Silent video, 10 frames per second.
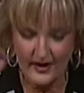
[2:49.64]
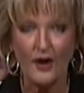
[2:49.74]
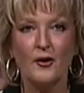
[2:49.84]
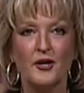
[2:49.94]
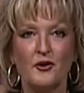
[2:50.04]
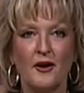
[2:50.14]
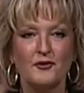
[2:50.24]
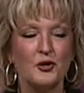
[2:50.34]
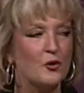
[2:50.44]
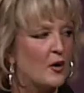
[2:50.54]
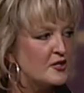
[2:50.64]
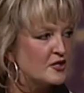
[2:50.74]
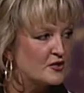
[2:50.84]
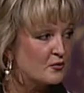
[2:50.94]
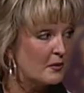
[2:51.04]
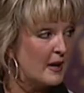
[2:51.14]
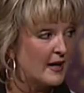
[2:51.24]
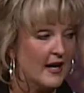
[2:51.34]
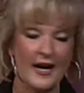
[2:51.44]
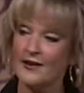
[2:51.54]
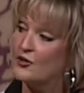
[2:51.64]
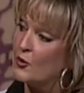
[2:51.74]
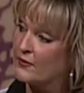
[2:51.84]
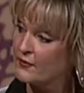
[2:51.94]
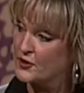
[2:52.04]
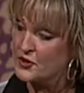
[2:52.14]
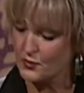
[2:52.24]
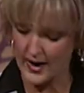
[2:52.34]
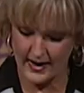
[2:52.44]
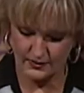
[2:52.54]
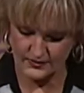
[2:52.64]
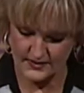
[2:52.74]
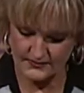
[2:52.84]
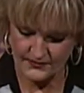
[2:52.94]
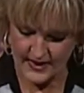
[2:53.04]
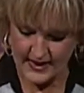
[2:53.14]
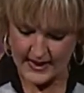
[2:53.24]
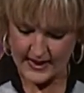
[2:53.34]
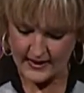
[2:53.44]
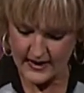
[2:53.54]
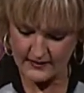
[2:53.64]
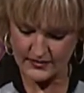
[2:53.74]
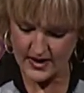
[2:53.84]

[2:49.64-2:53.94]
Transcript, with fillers: All right, you have two questions remaining in your first round. Give